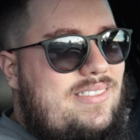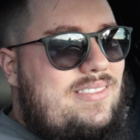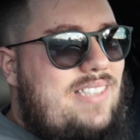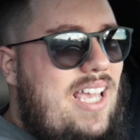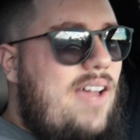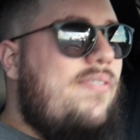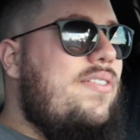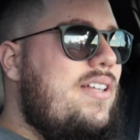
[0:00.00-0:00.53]

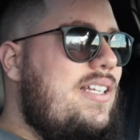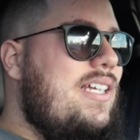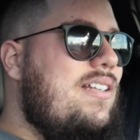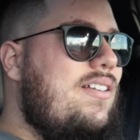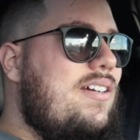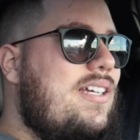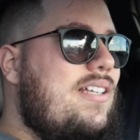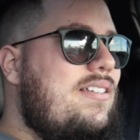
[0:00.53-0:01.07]
definitely
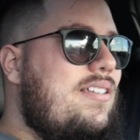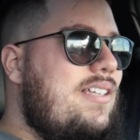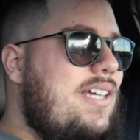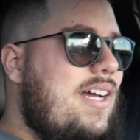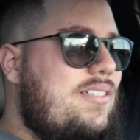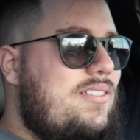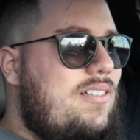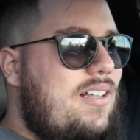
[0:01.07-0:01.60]
look into the
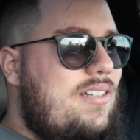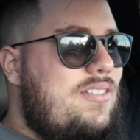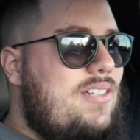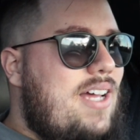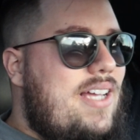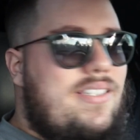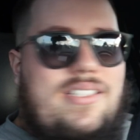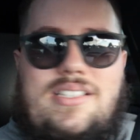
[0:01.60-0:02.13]
Xclutch,
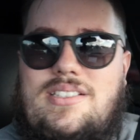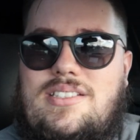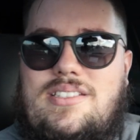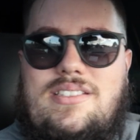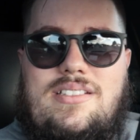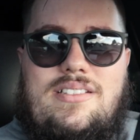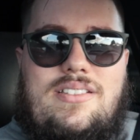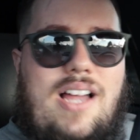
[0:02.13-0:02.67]
guys. It's
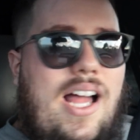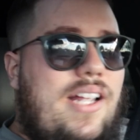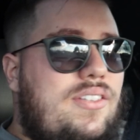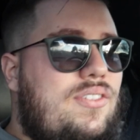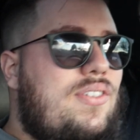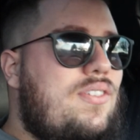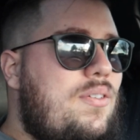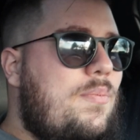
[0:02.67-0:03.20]
not
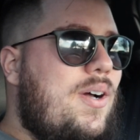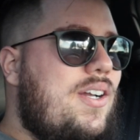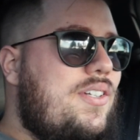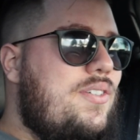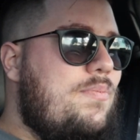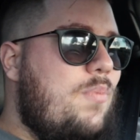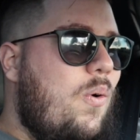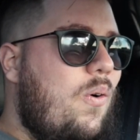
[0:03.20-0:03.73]
too
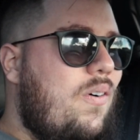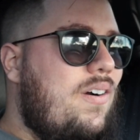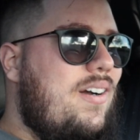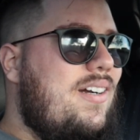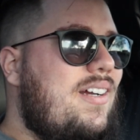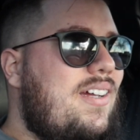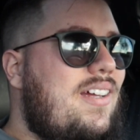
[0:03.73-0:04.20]
much more.